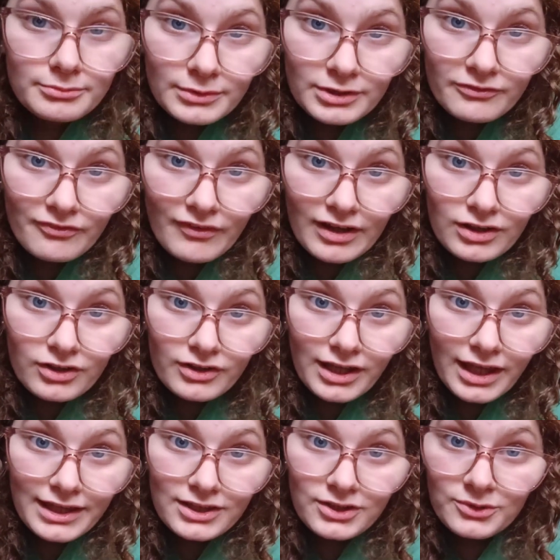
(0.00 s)
If I
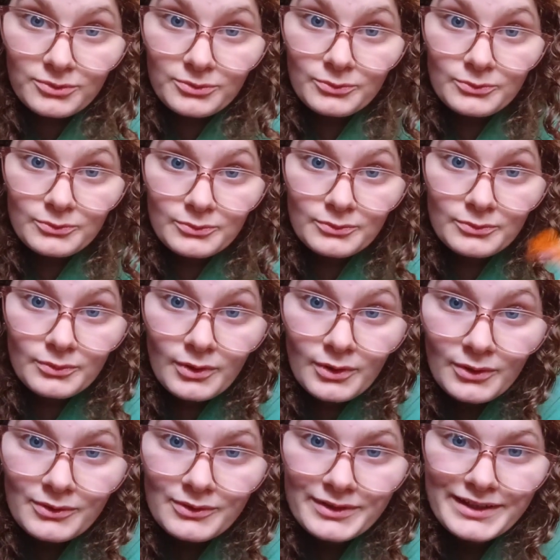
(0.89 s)
look at you,
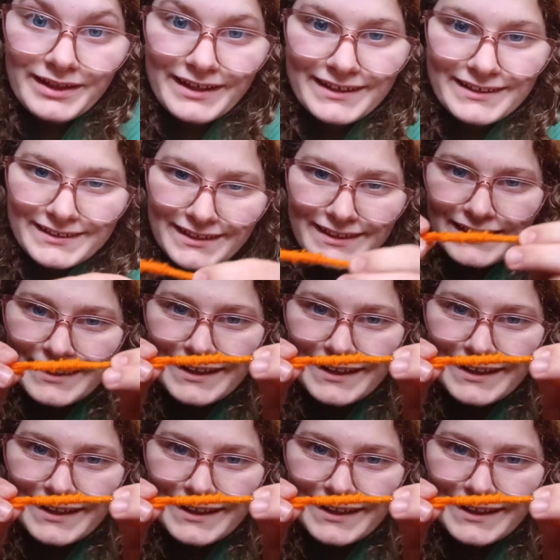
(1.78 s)
okay.